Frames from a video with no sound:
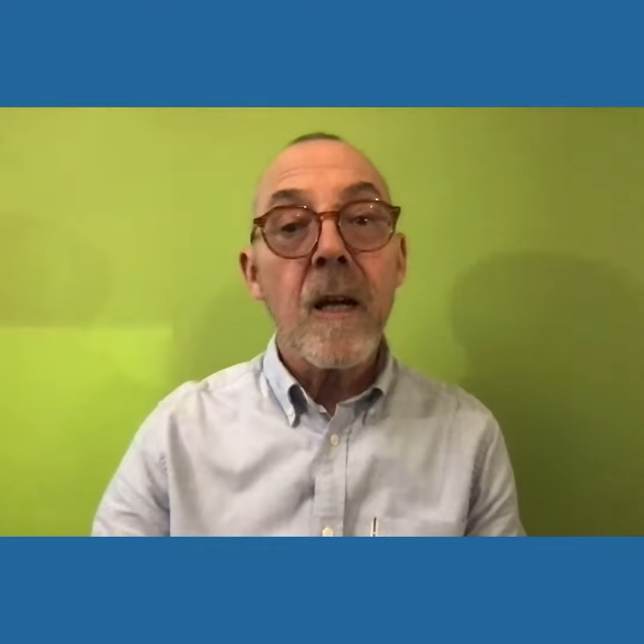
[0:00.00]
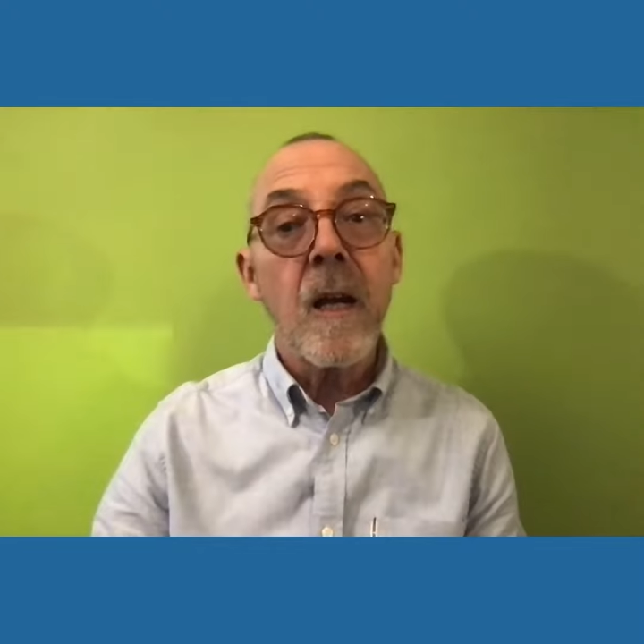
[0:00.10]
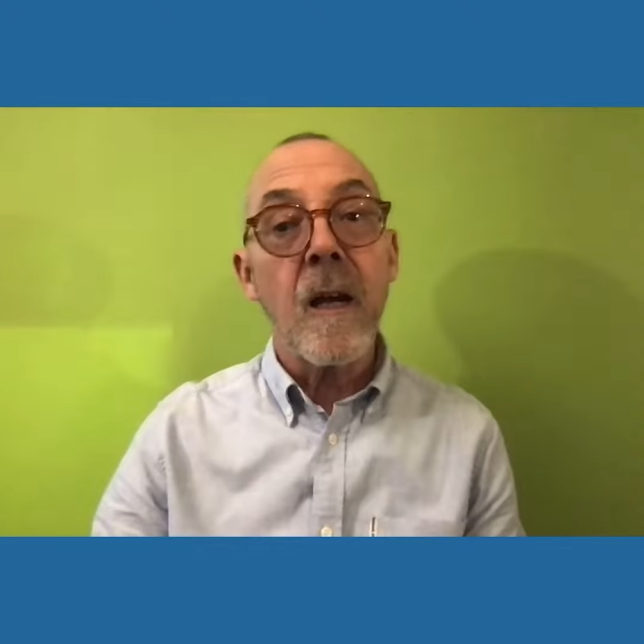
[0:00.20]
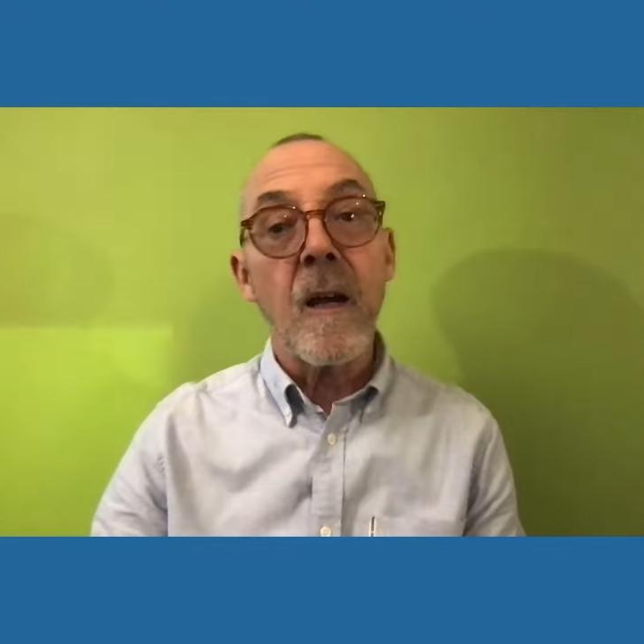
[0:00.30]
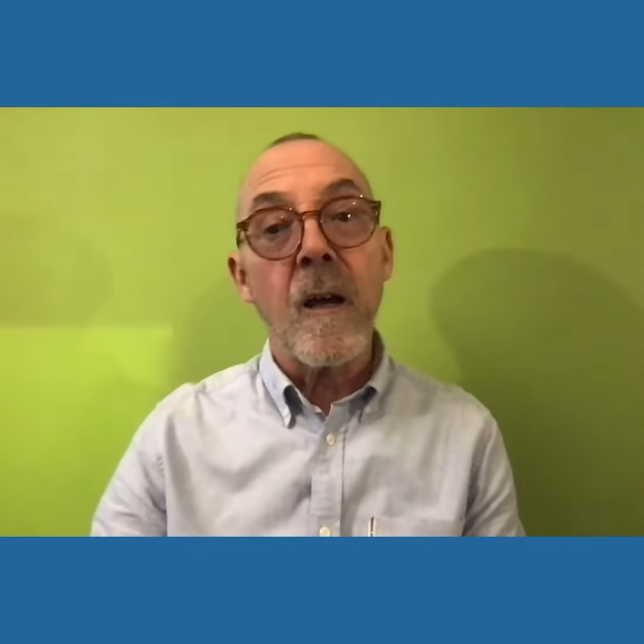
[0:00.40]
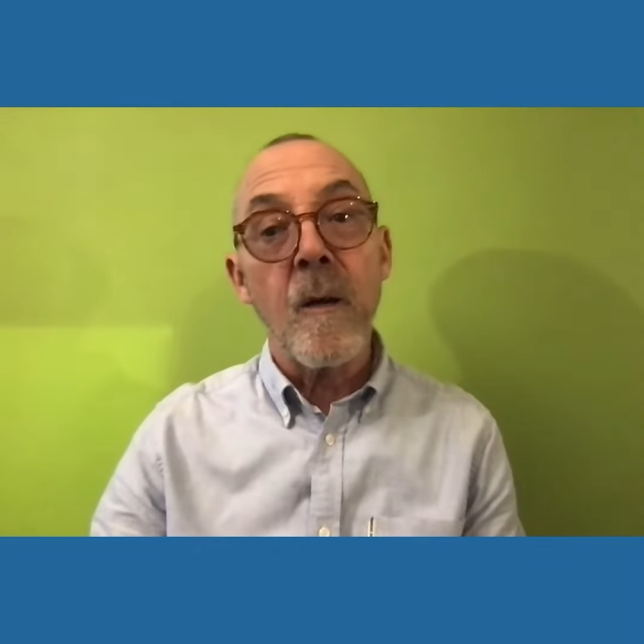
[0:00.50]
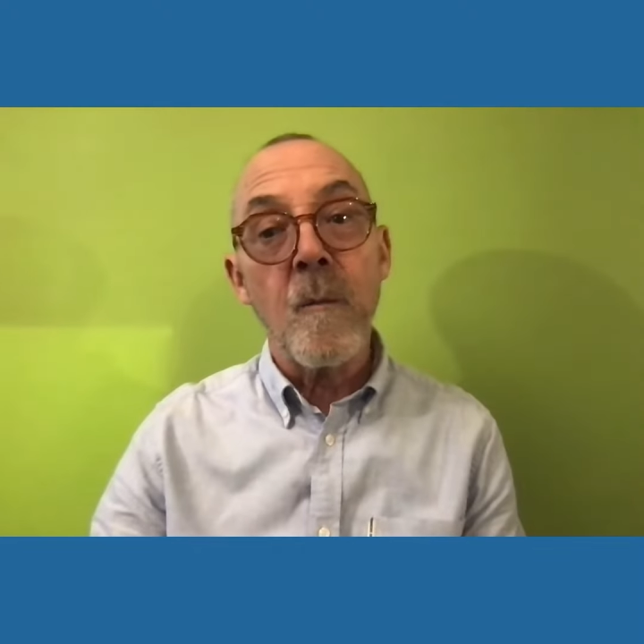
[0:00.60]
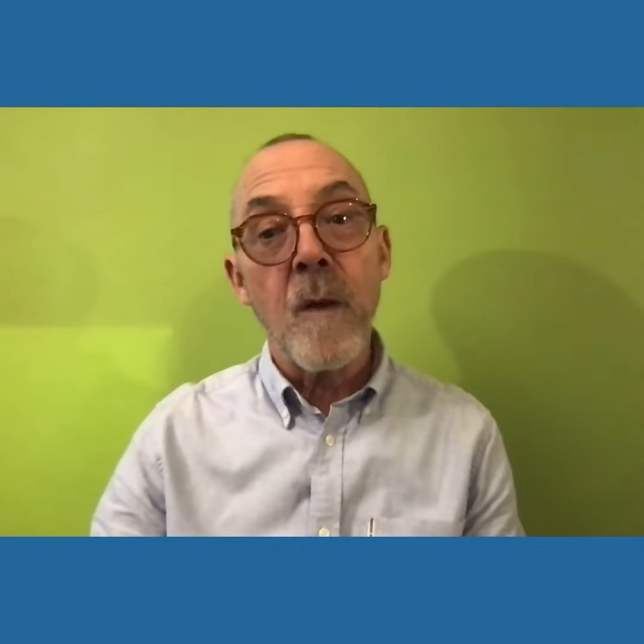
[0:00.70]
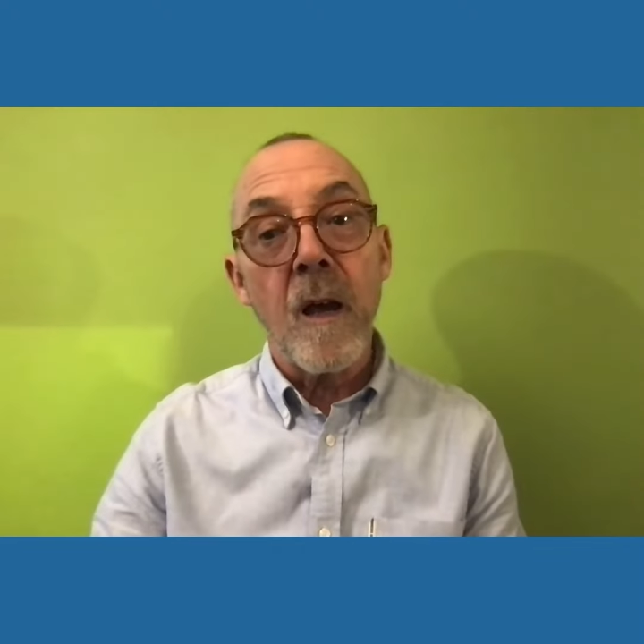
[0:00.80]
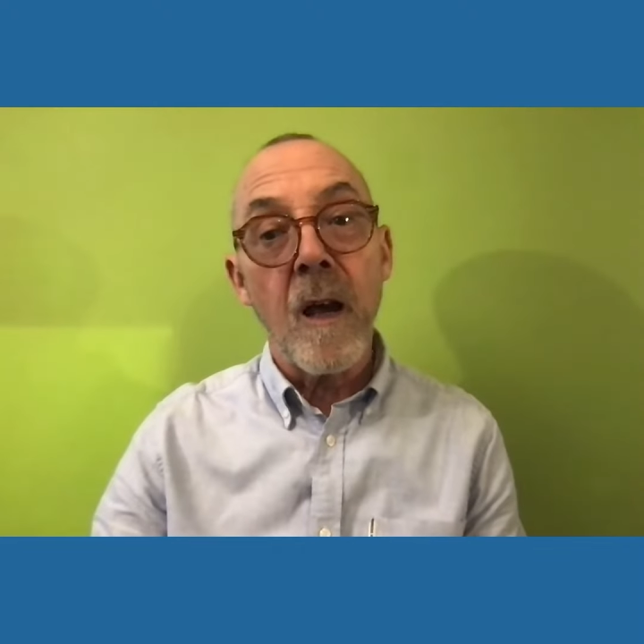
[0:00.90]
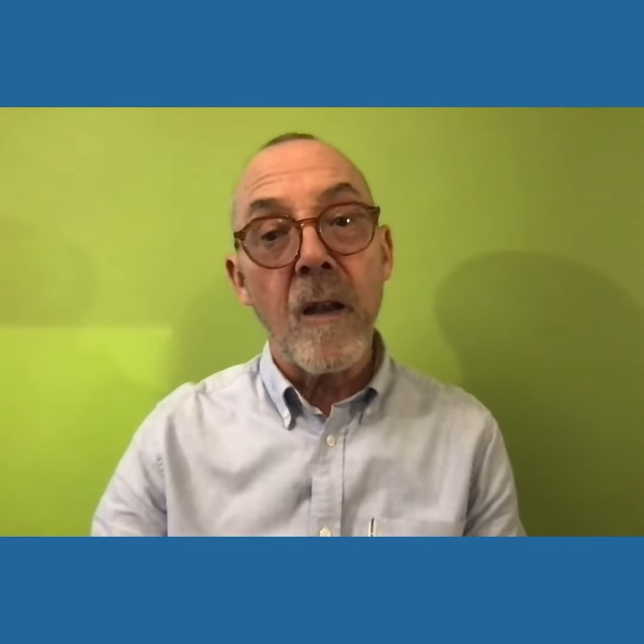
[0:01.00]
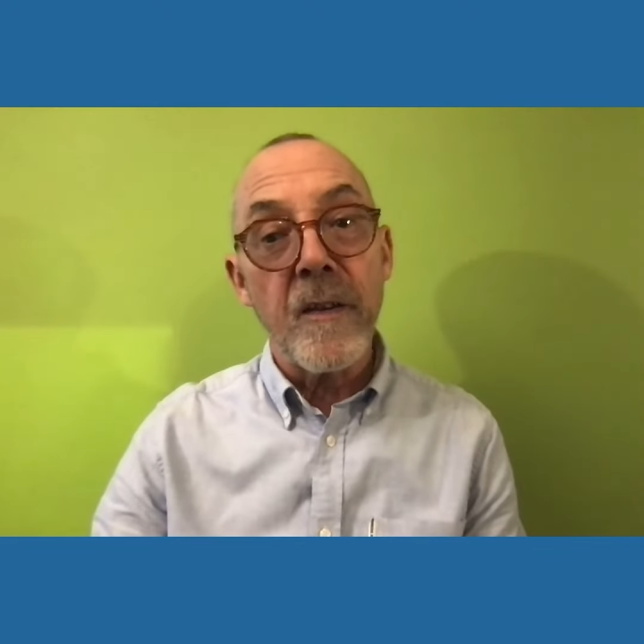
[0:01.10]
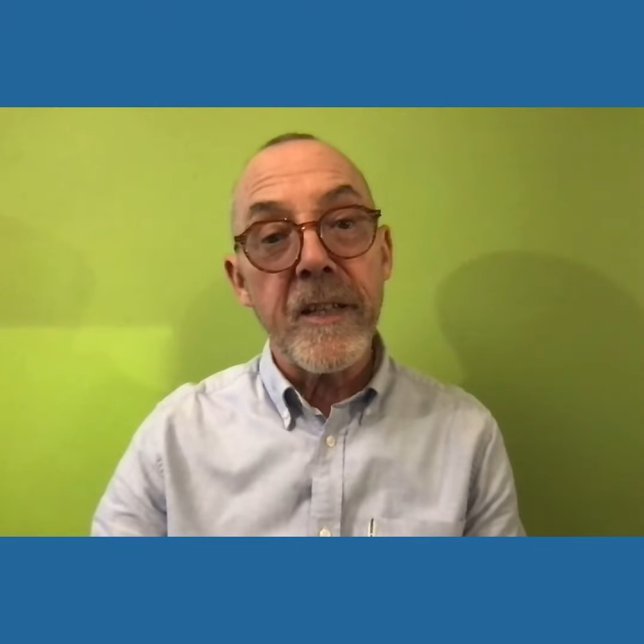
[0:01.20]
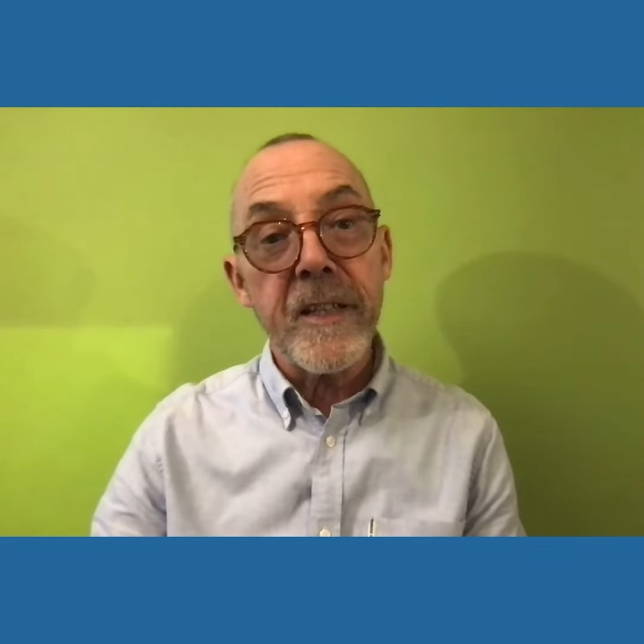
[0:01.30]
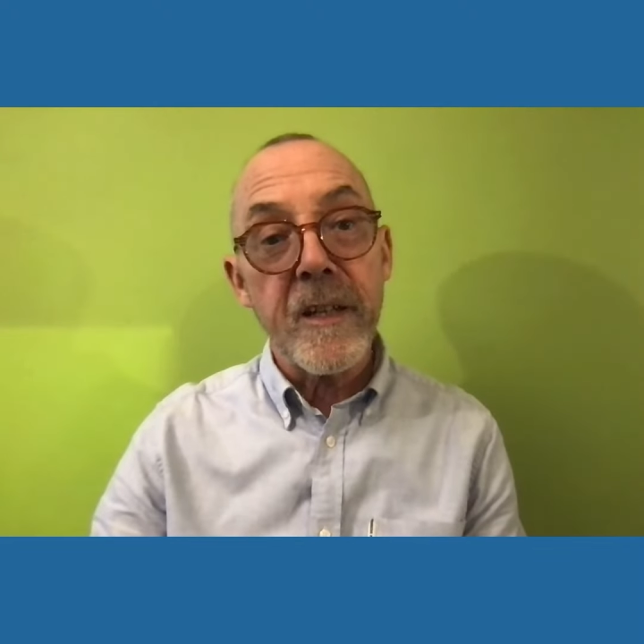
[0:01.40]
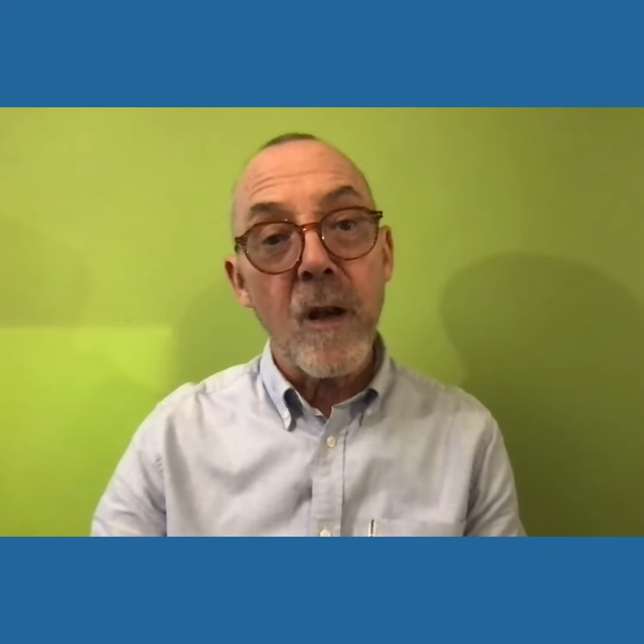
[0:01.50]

and he did a